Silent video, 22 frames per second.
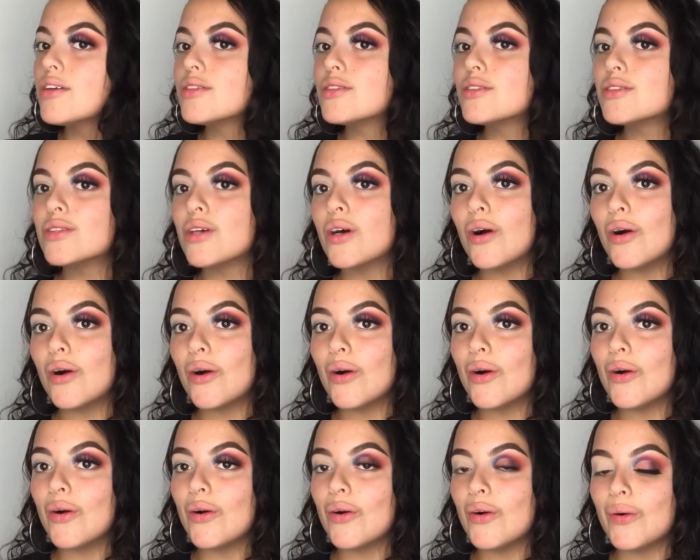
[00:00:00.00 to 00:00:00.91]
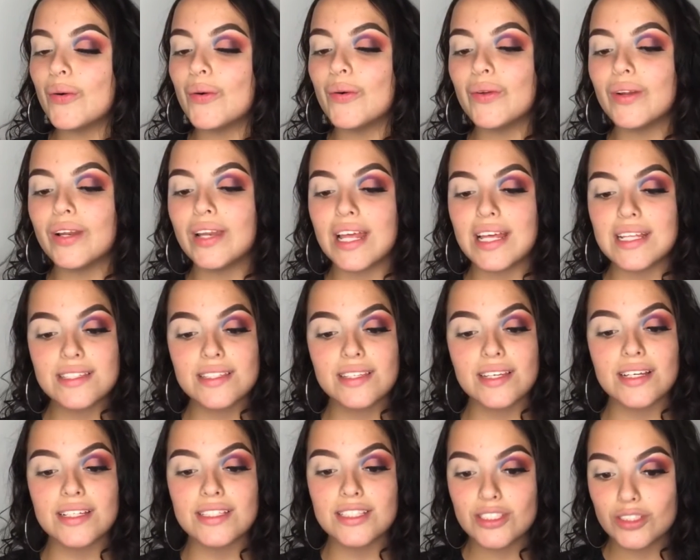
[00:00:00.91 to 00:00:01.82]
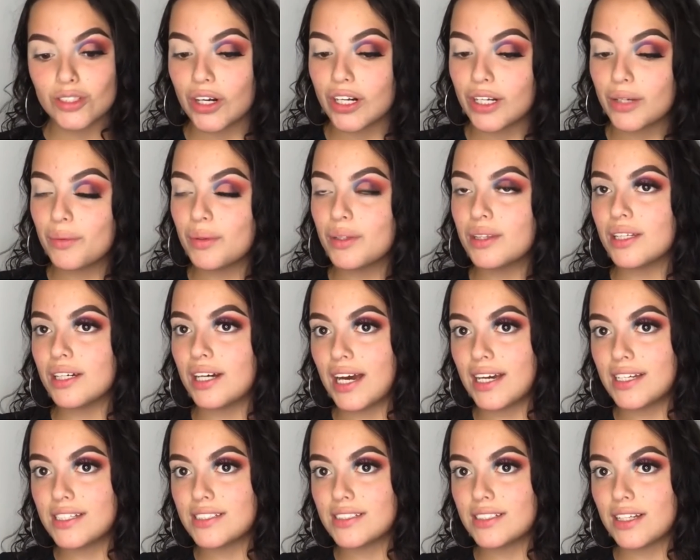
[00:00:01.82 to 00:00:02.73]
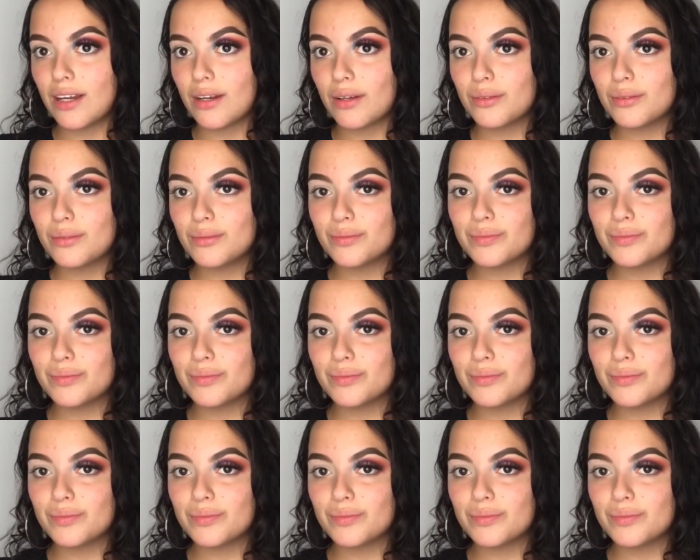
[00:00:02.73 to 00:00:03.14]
So let's get started with the eyeshadow.